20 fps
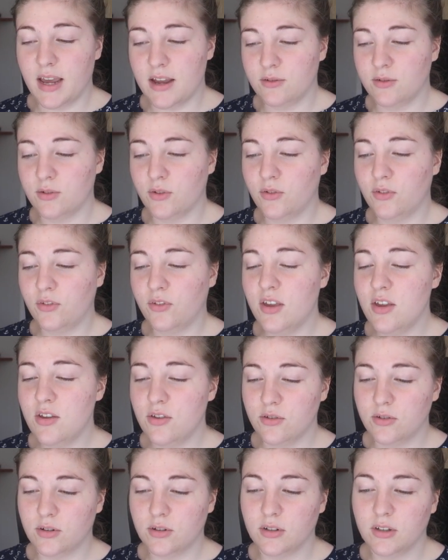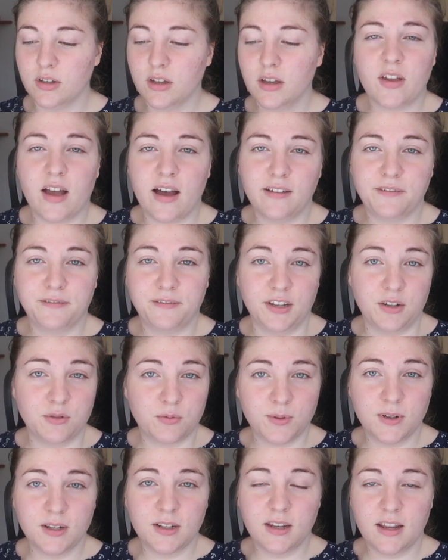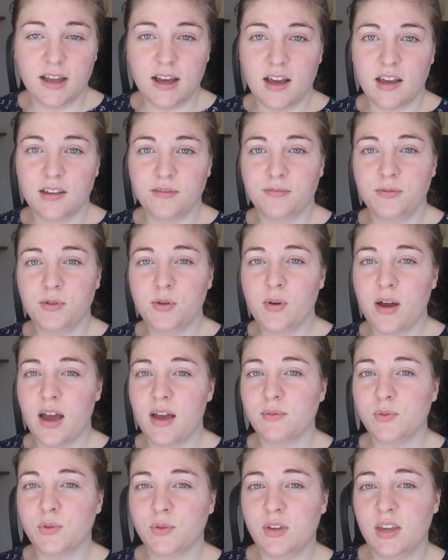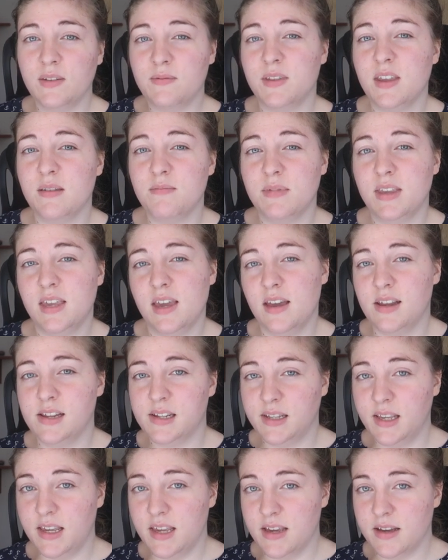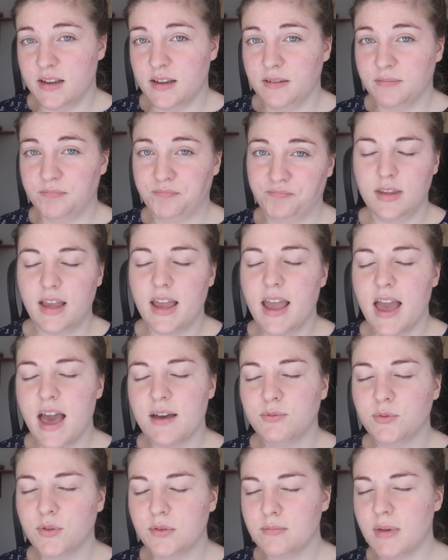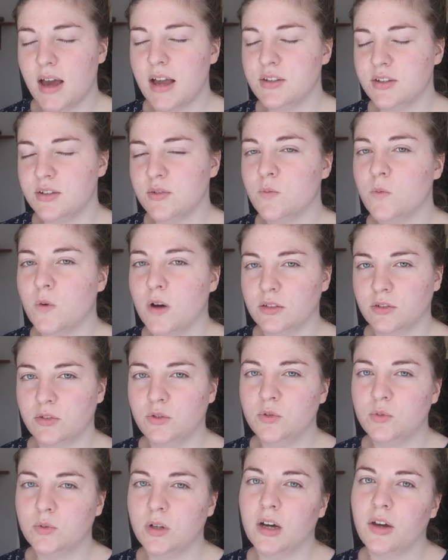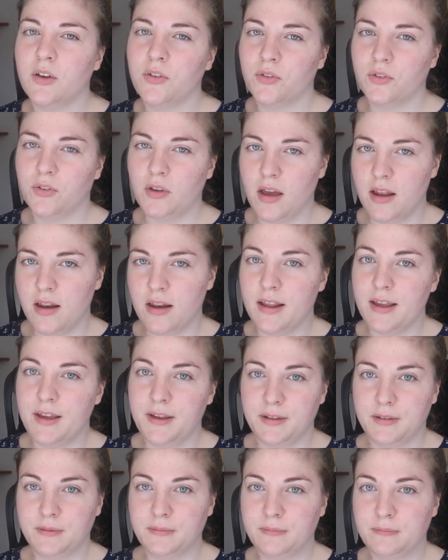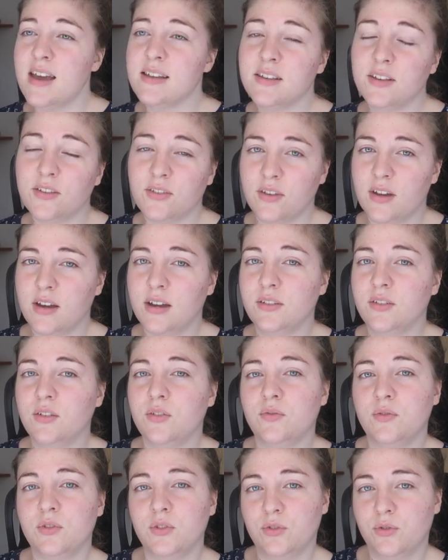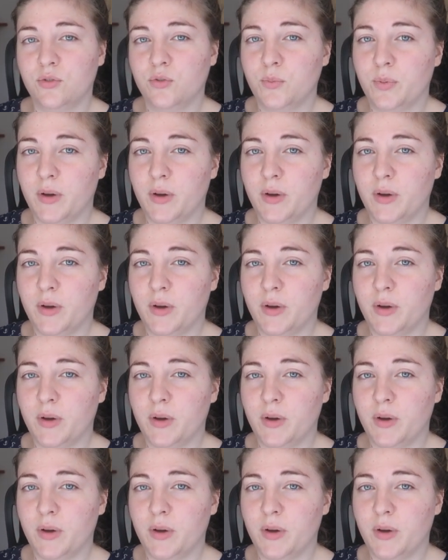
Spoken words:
cannot see your stuff in real life, you have to give them the idea. They have to imagine what you are selling and decide if to